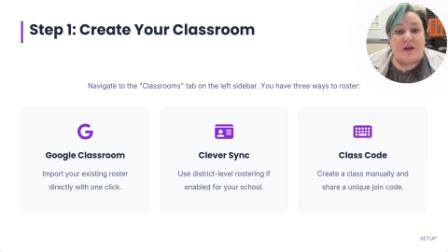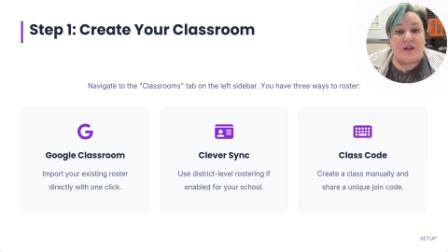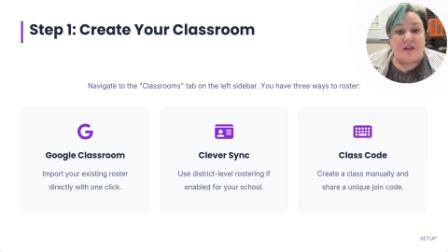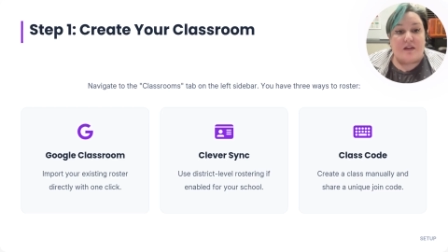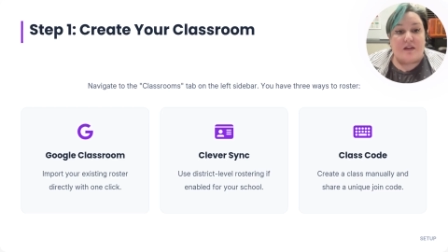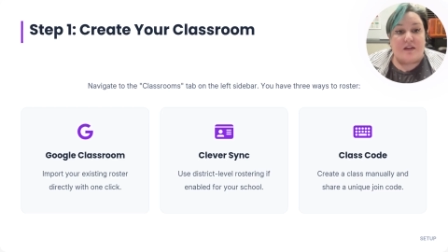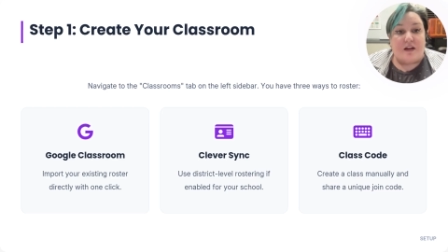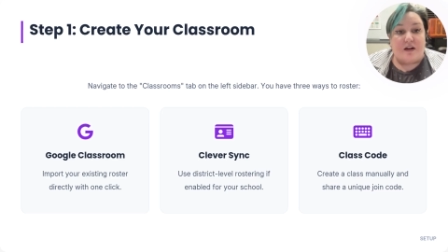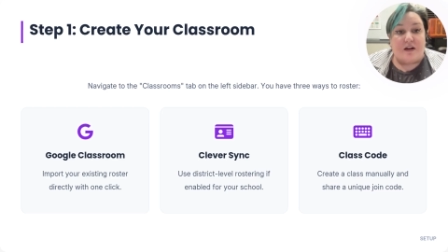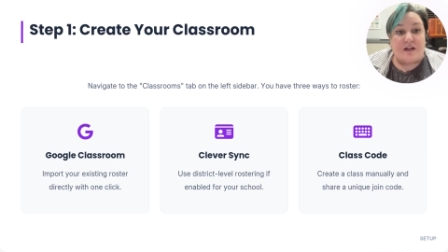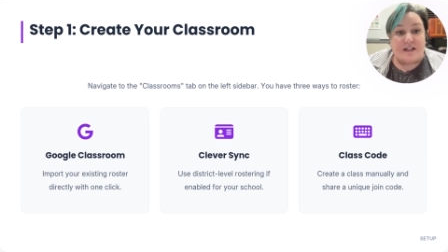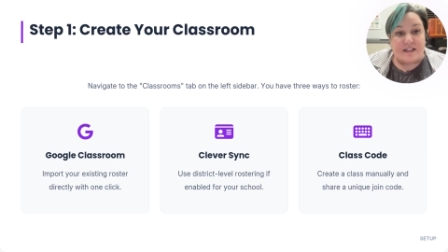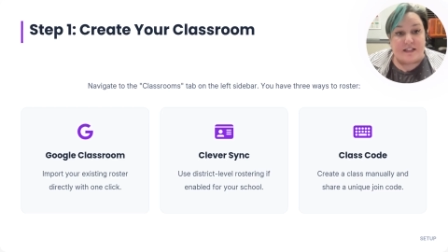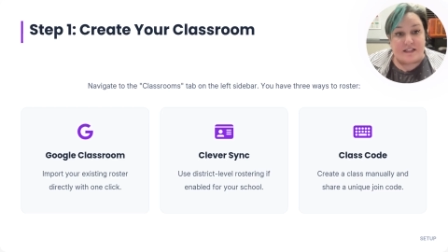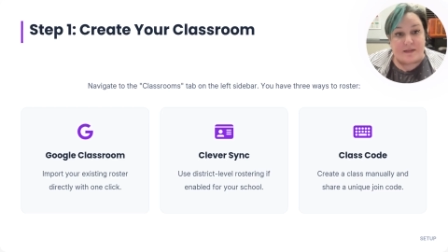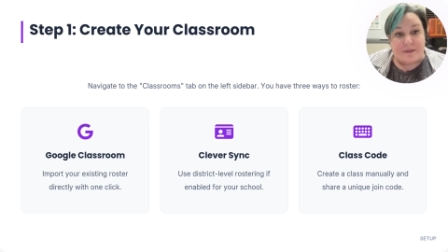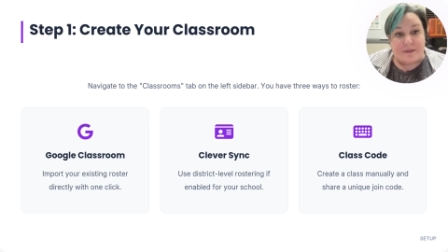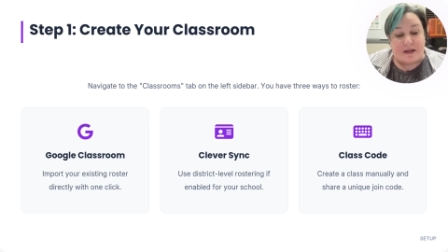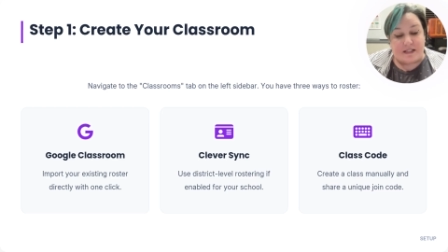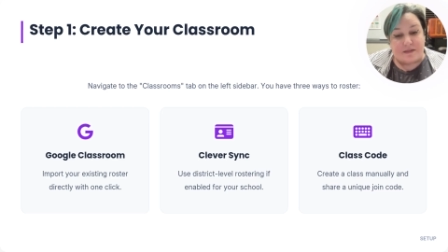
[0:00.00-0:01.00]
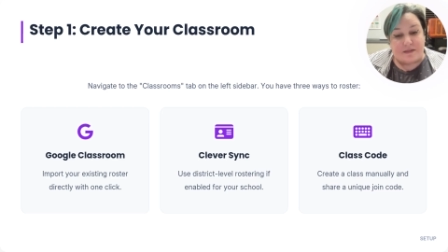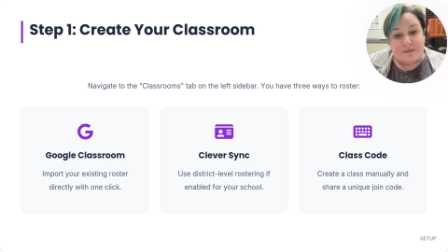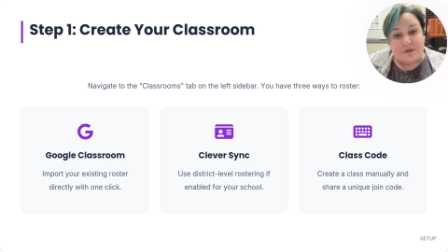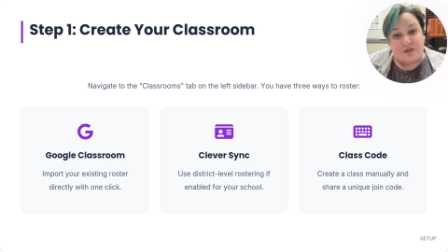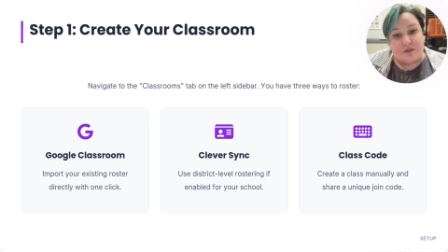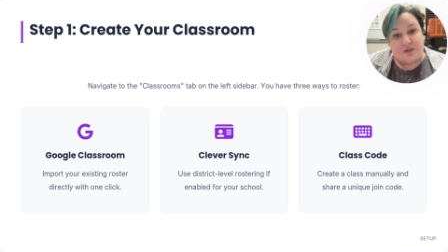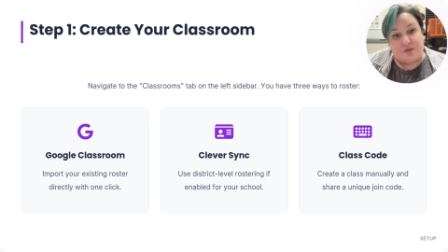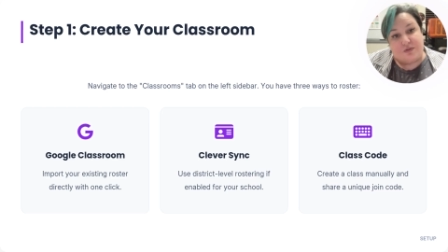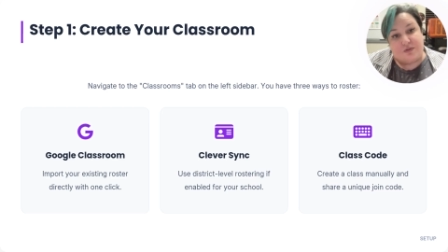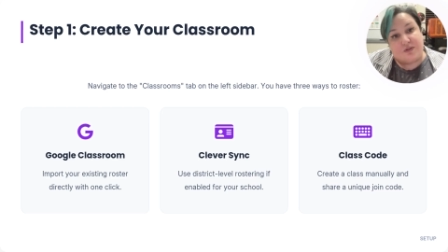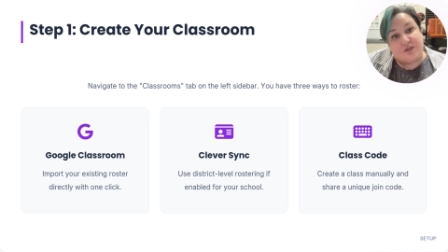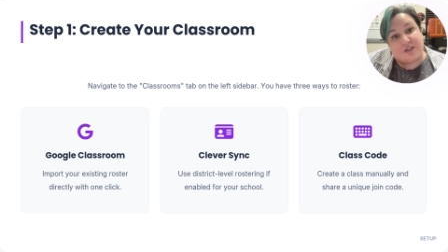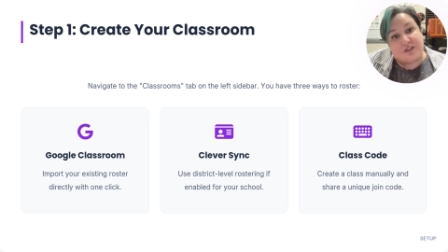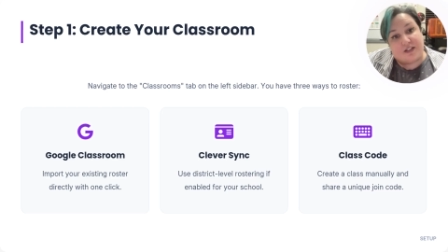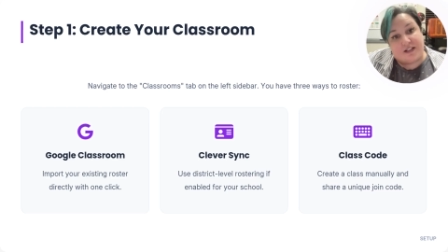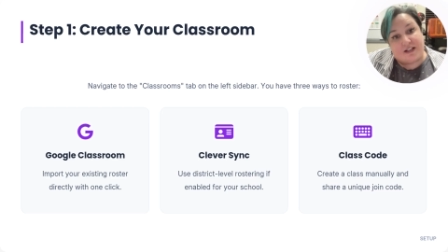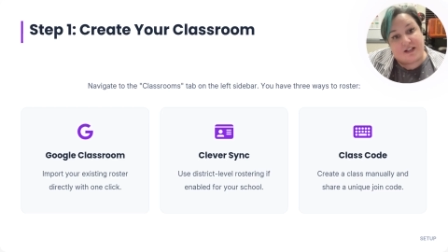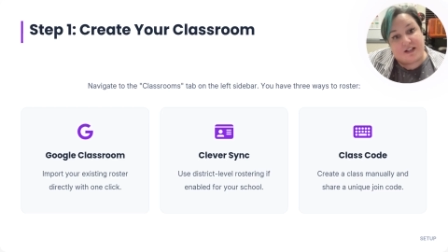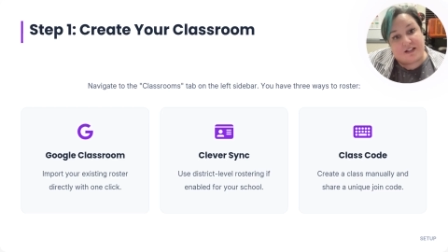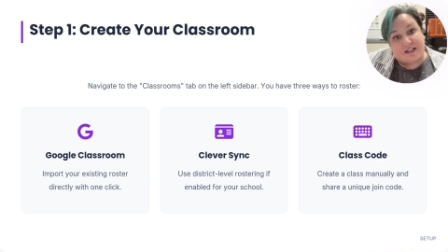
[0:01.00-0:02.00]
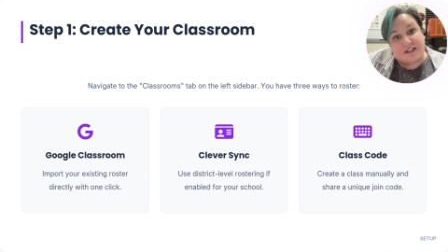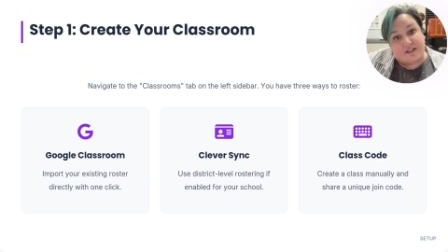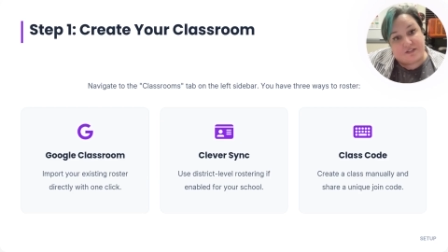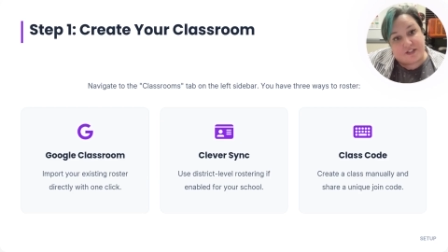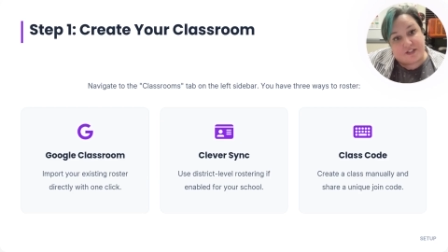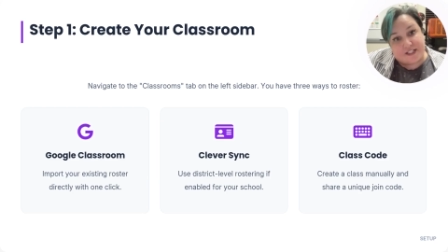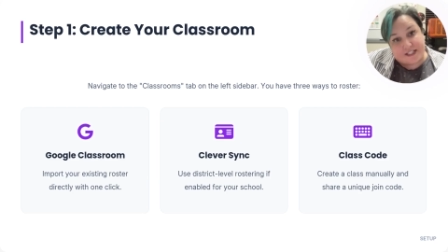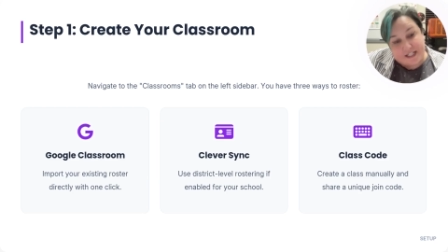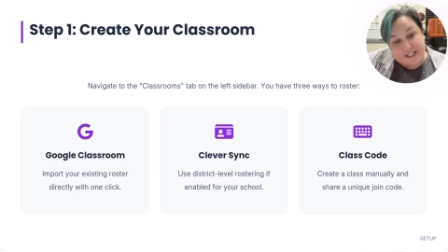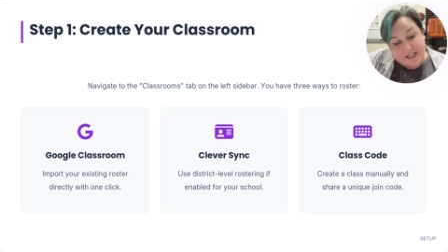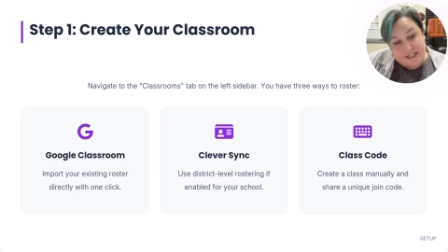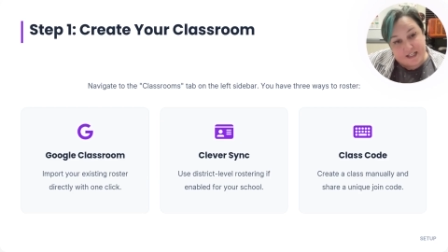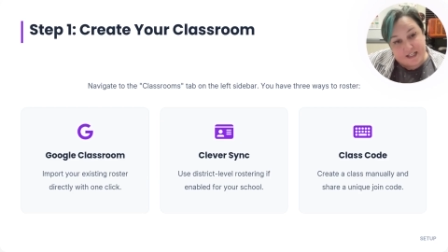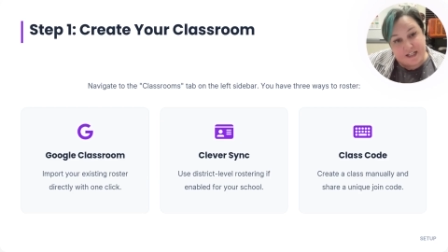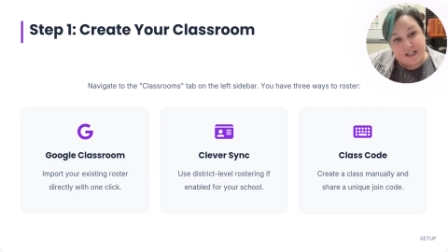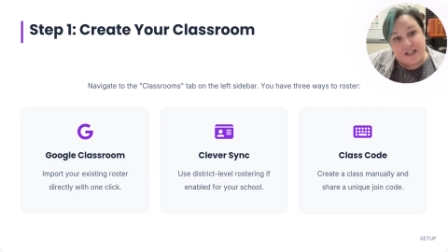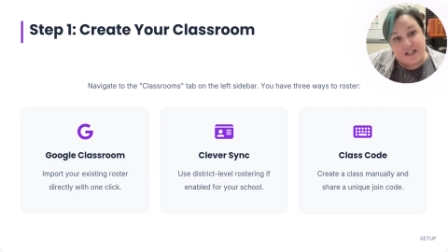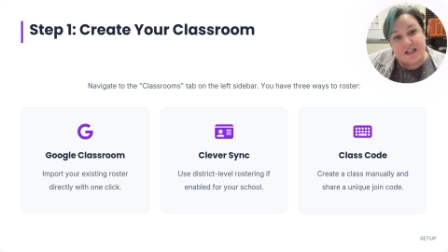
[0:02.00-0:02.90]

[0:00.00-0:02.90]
There is the possibility of using Clever Sync